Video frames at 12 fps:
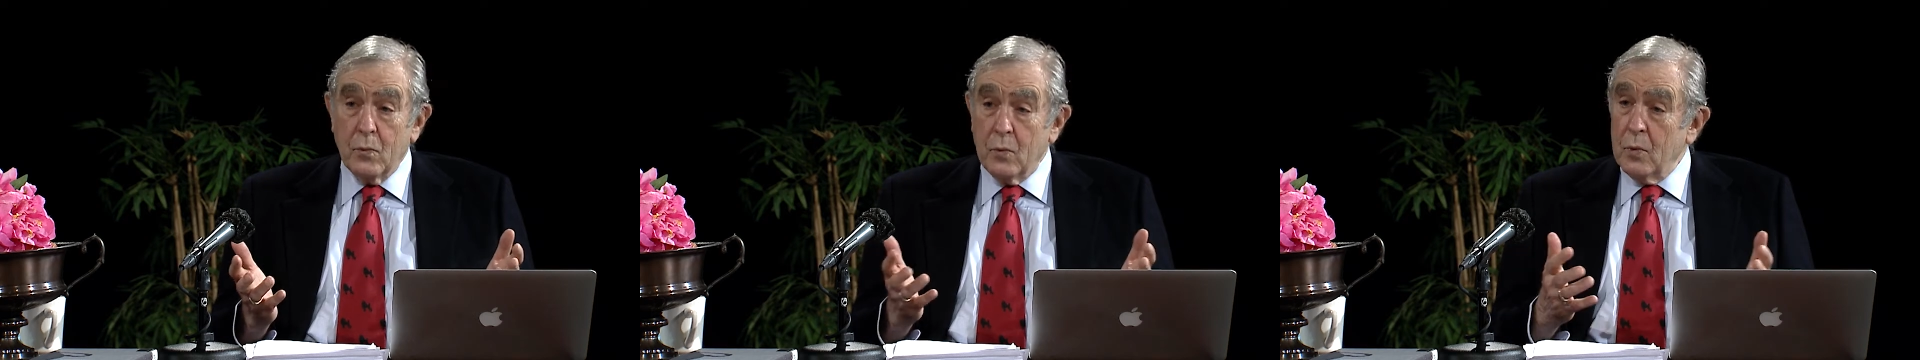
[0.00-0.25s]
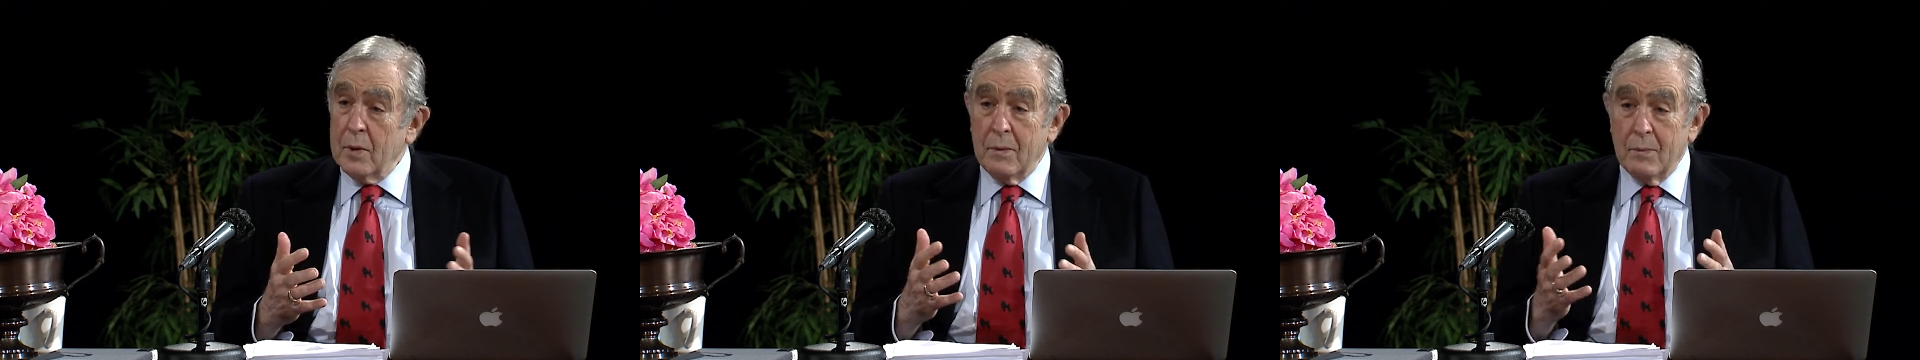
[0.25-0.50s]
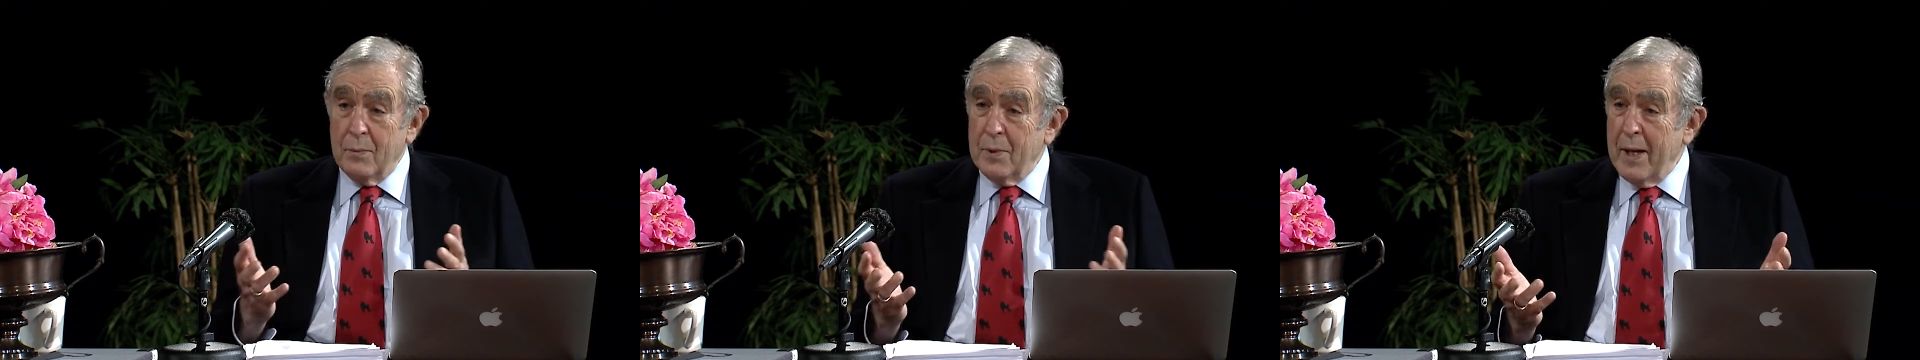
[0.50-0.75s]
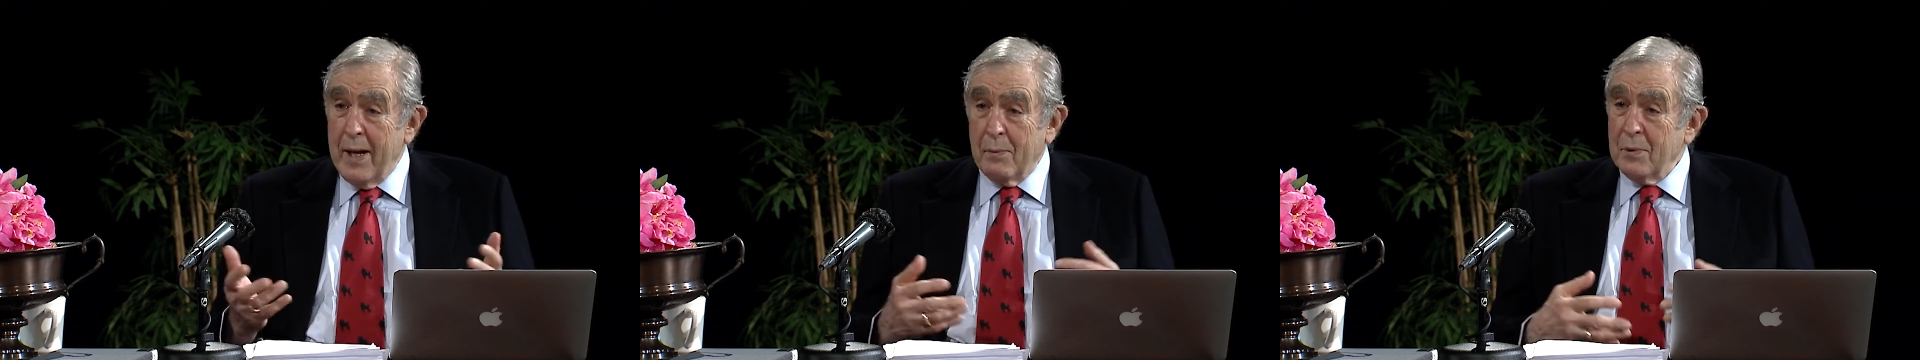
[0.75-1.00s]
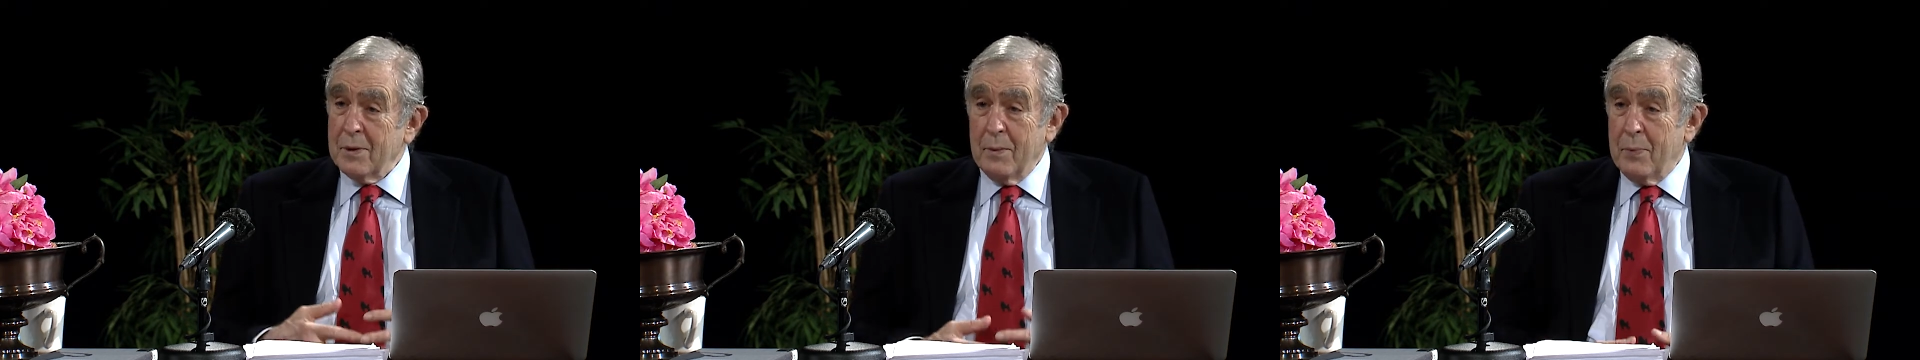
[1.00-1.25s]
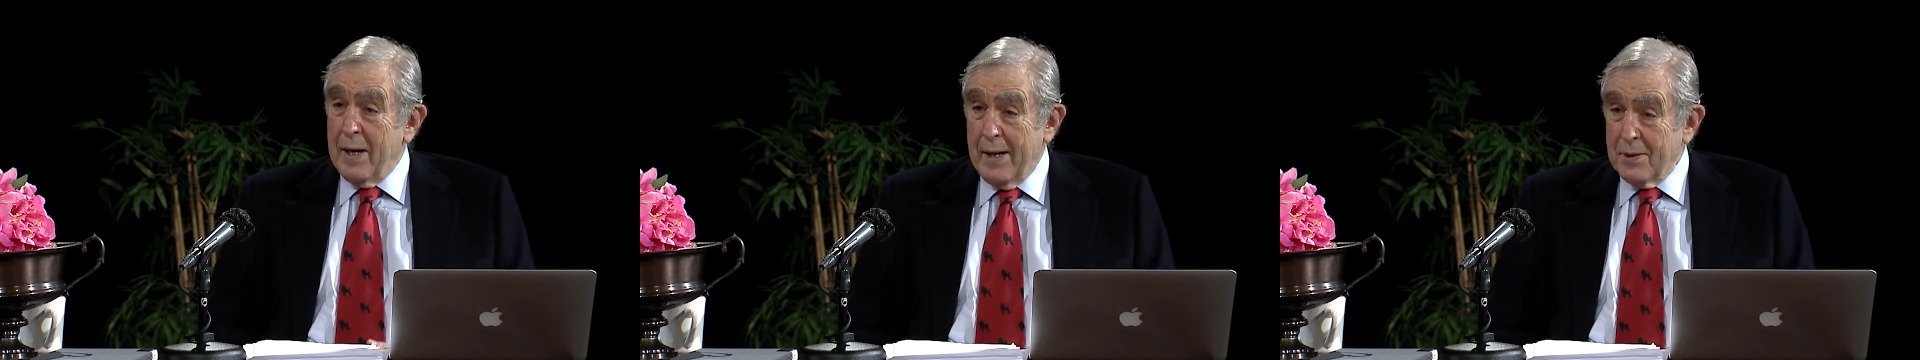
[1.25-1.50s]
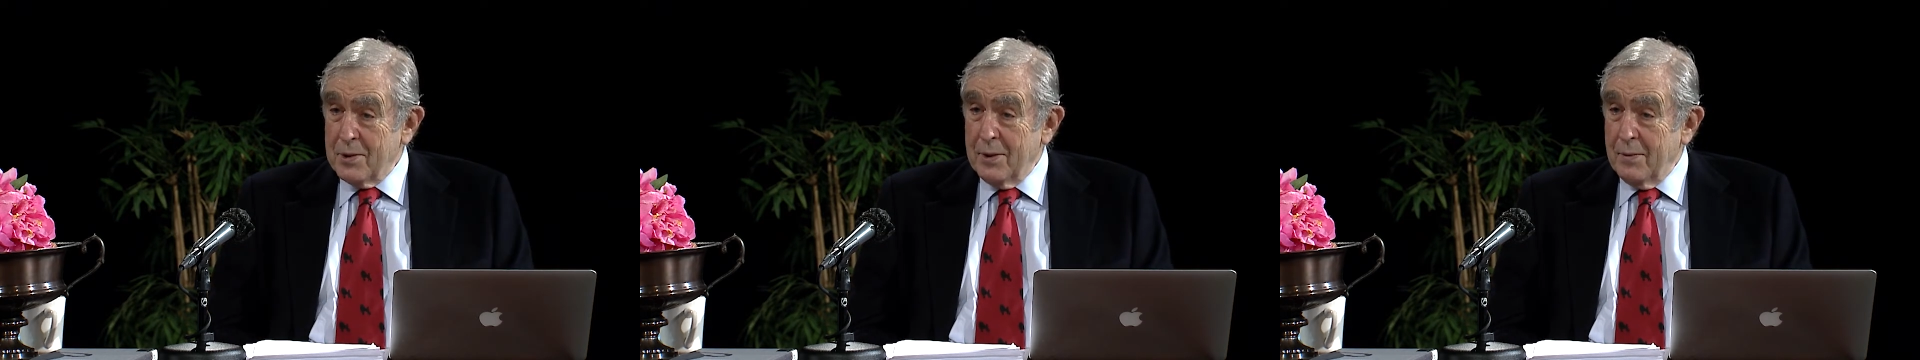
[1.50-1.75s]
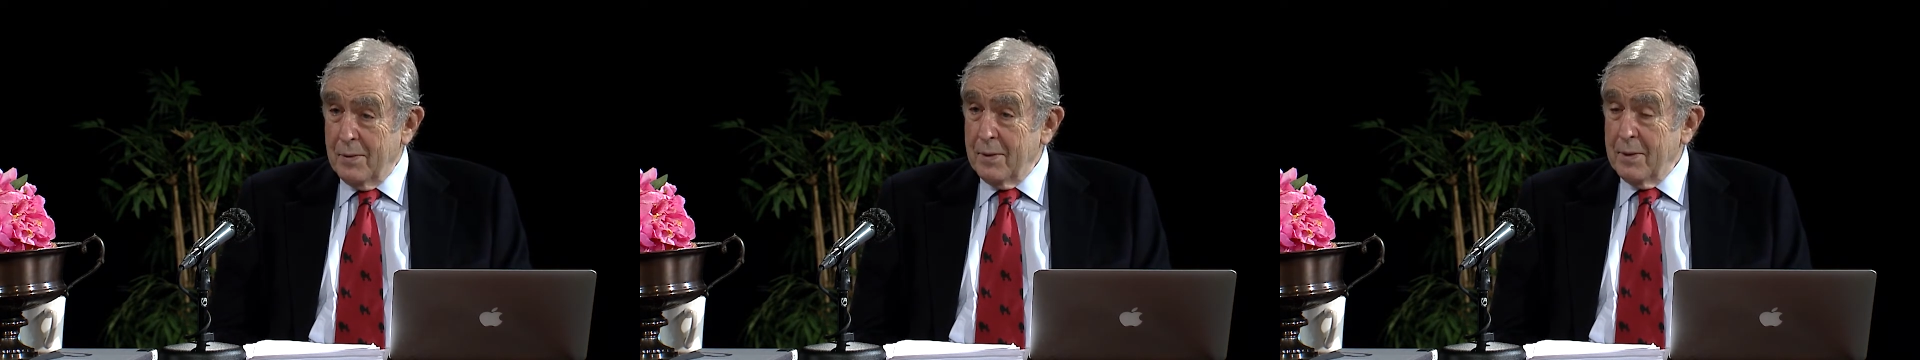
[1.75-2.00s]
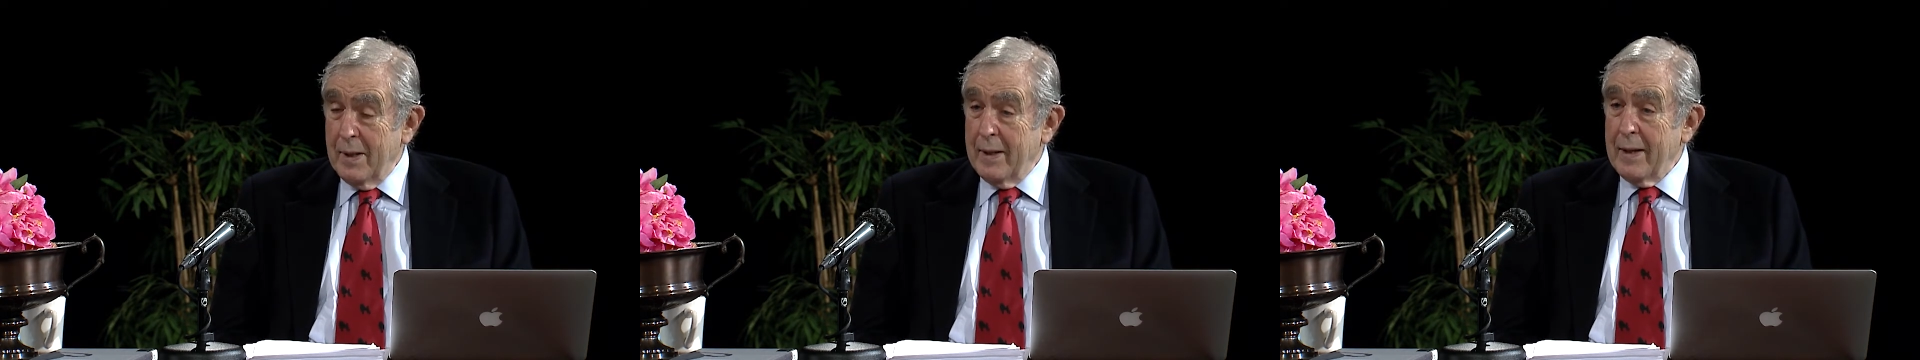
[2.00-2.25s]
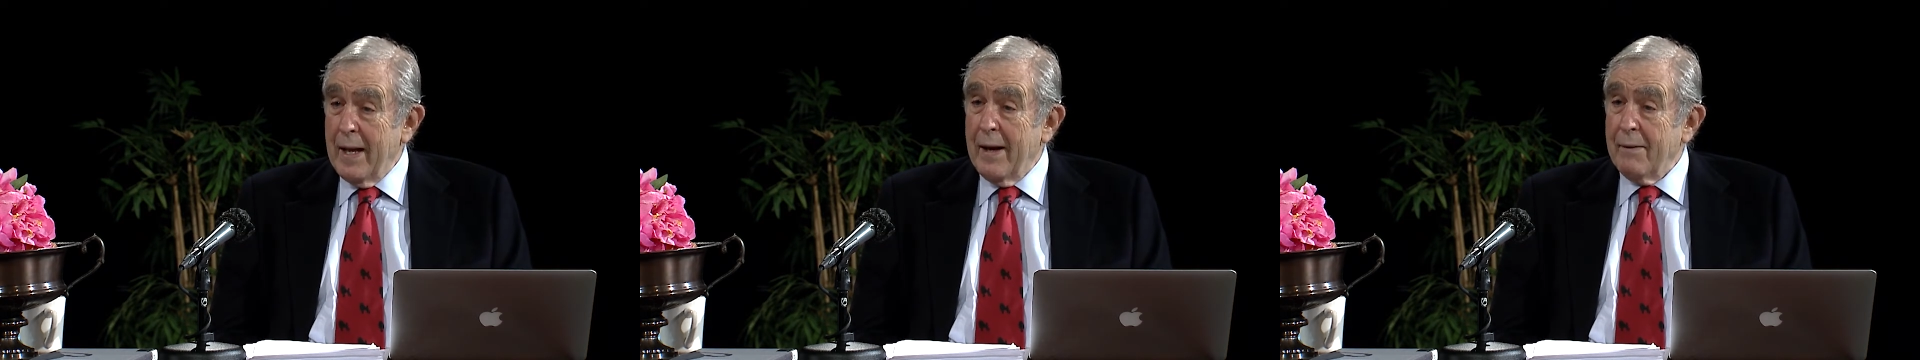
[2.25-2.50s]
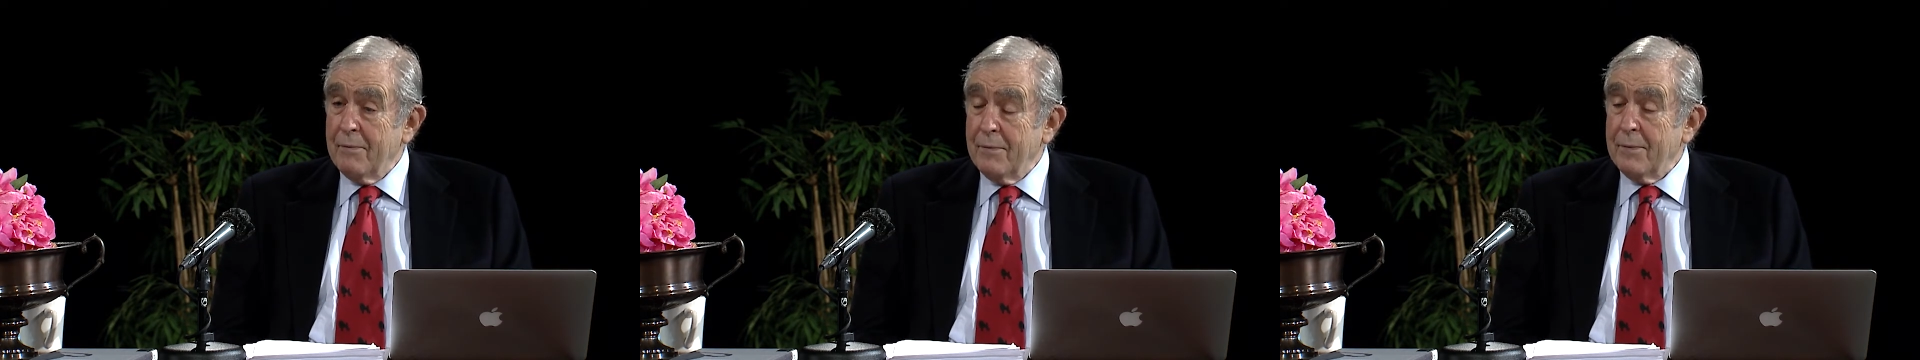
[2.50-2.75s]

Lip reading: wouldn't be able to pass it and have